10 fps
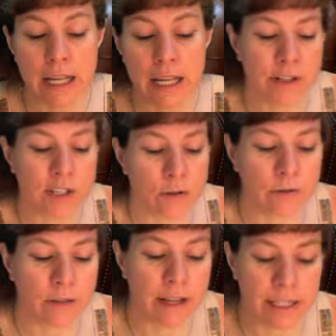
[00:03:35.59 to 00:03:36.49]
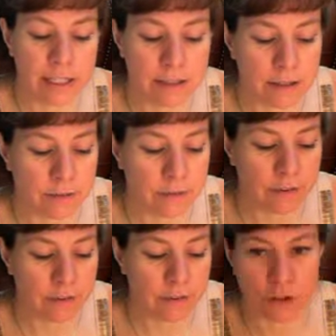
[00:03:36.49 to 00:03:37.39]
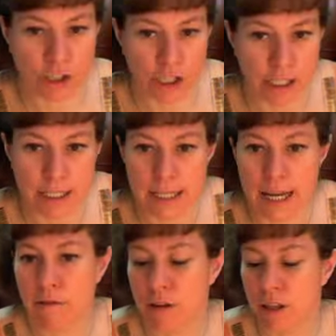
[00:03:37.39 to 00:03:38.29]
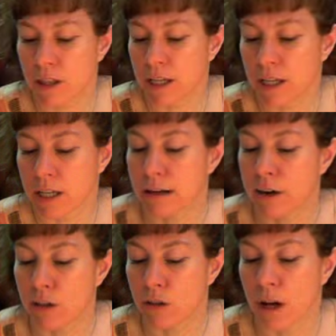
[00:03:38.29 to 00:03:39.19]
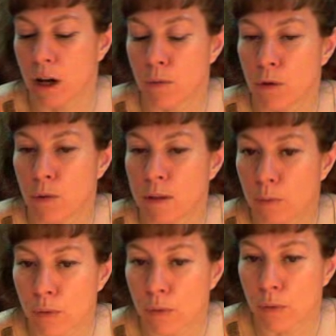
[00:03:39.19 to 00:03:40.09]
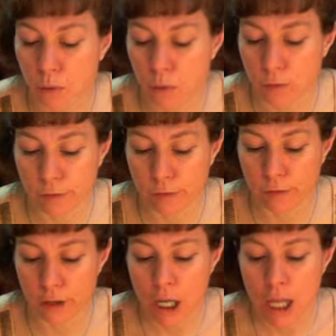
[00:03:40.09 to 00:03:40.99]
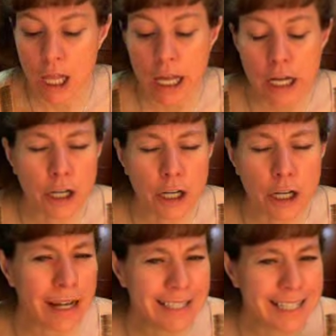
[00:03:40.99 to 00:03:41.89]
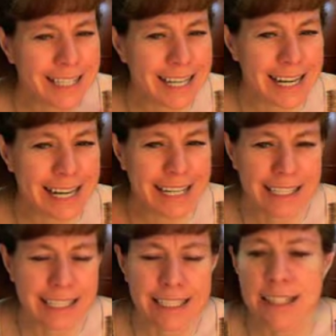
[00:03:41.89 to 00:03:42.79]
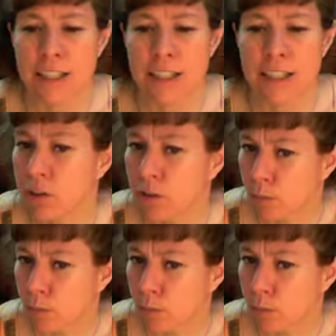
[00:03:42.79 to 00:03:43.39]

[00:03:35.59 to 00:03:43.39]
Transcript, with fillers: there's no negative energies everything is there to help you improve go outside it's a kind of